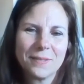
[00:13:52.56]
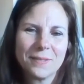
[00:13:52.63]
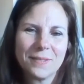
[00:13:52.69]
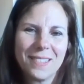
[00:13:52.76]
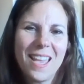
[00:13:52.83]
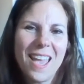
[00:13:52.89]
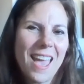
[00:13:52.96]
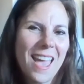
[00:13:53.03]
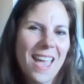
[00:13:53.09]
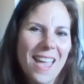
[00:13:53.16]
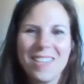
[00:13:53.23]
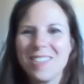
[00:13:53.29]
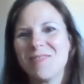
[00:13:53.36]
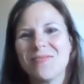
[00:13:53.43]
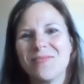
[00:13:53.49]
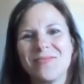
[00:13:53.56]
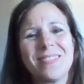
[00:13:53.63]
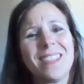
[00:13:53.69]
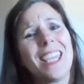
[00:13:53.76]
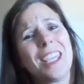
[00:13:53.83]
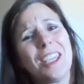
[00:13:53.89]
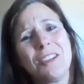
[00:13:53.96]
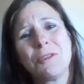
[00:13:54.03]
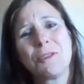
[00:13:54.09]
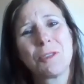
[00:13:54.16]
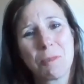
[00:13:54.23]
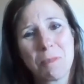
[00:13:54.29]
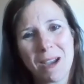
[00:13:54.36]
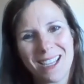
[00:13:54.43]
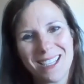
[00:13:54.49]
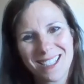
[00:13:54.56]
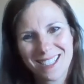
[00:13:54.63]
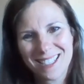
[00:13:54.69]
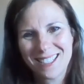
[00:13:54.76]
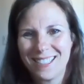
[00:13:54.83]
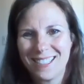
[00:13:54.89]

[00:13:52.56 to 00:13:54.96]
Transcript: Yay. Thank you so much.